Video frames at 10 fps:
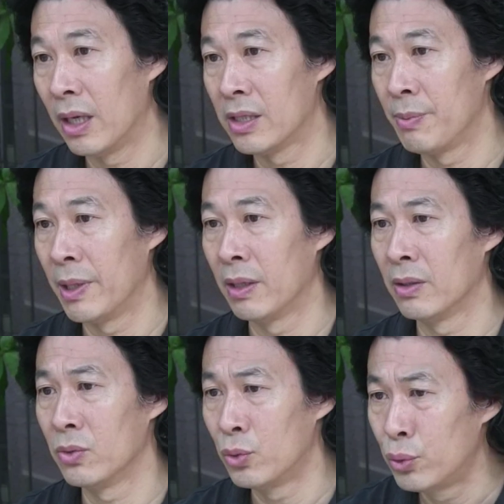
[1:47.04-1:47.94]
has been
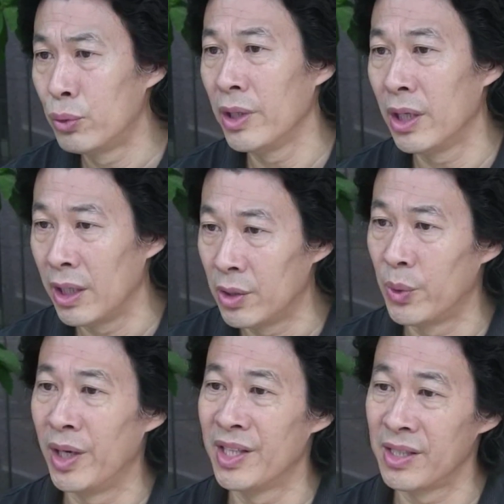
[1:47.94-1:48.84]
really,
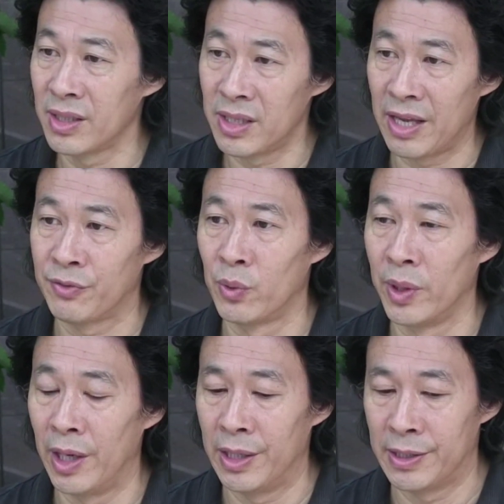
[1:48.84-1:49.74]
really
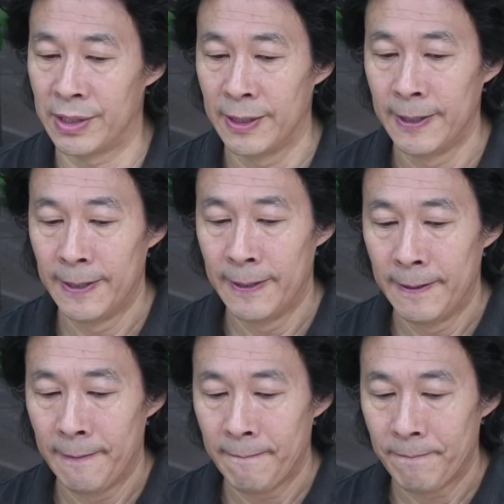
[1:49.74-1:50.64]
successful is
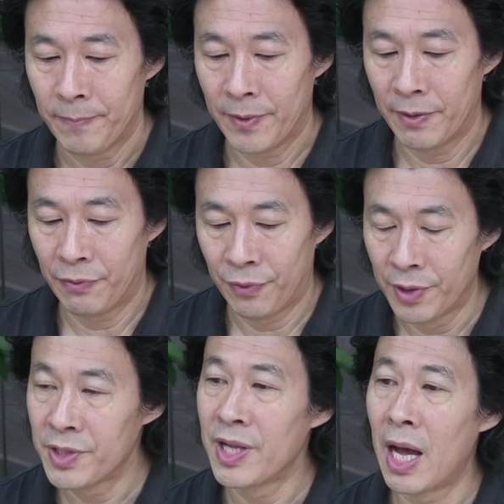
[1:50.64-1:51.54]
the
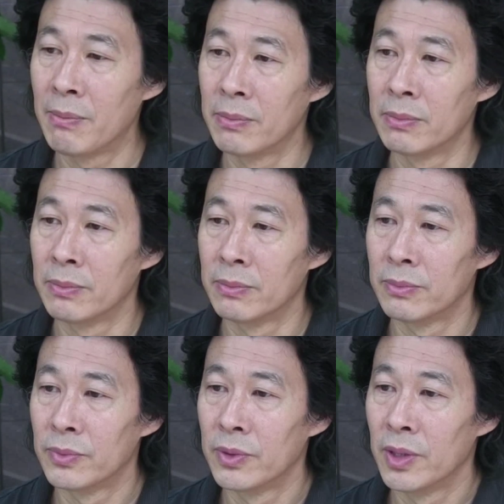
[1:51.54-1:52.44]
first time
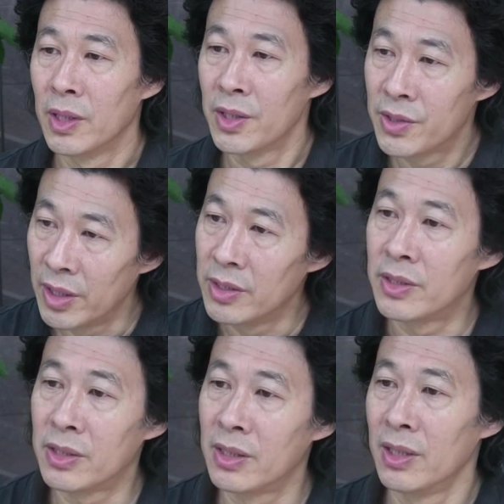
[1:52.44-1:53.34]

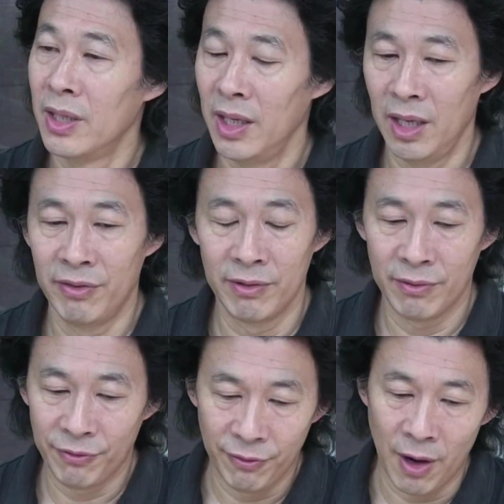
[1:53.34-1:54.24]
since
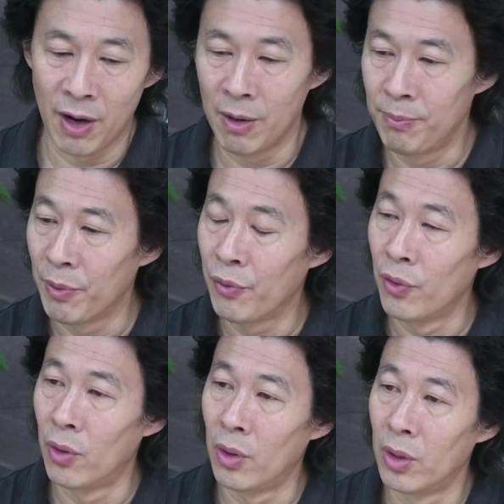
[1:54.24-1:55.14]
even far
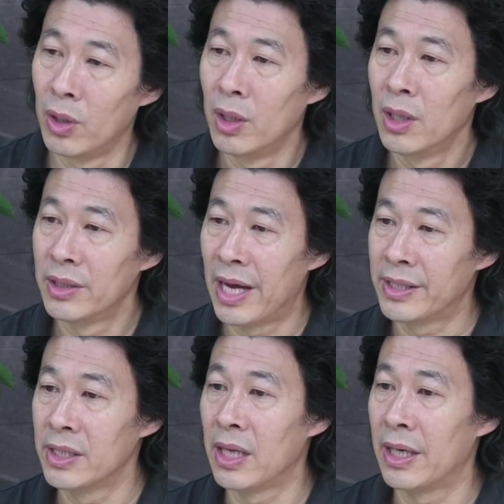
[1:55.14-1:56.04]
before
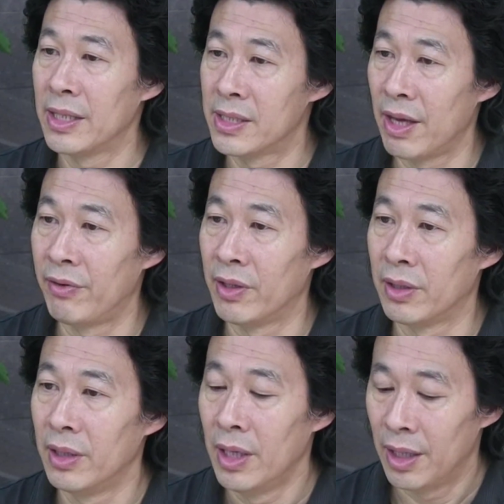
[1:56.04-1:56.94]
1997
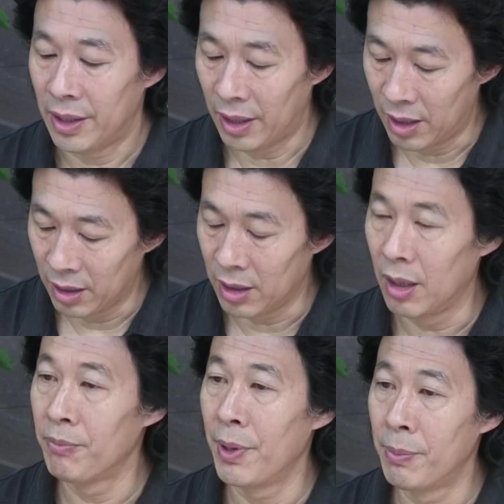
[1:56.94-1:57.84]
that Hong
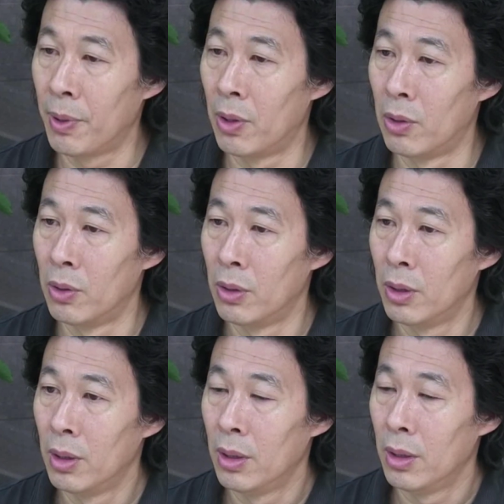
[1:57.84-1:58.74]
Kong people
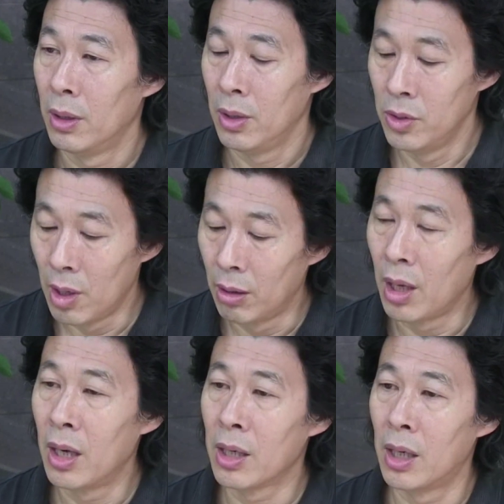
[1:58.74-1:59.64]
no
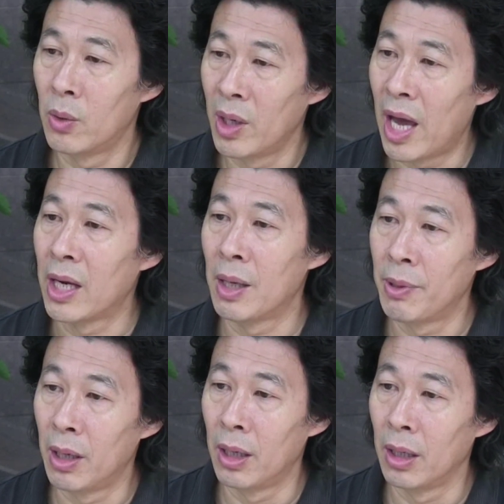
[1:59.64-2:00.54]
longer rely
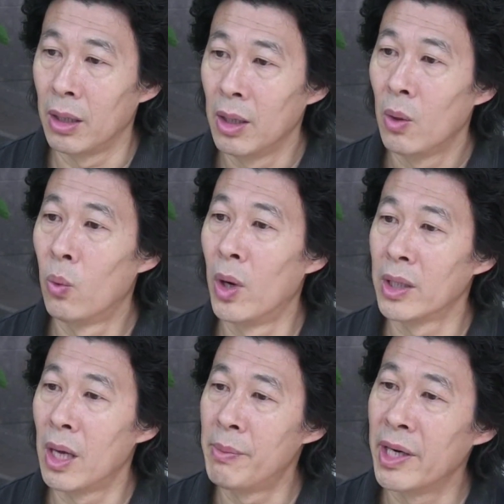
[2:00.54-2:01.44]
upon
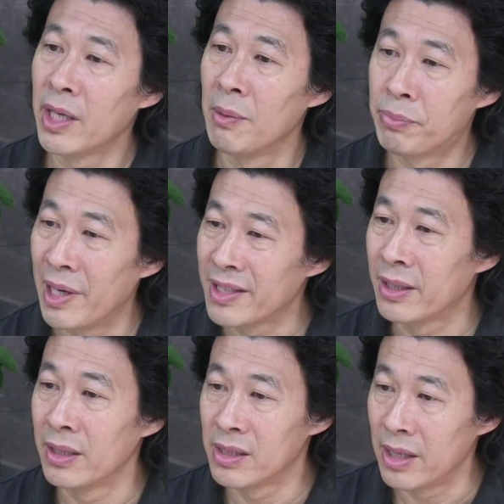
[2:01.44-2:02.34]
what the American
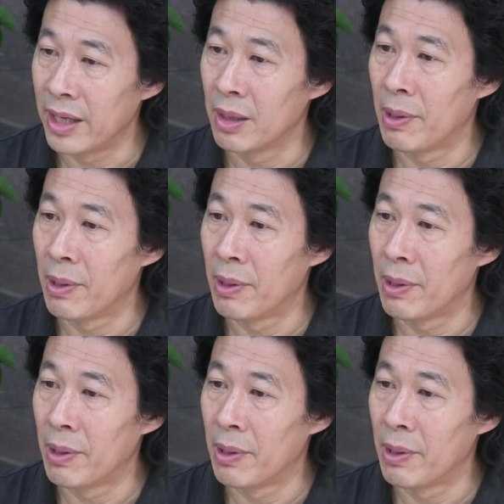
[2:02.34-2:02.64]
president said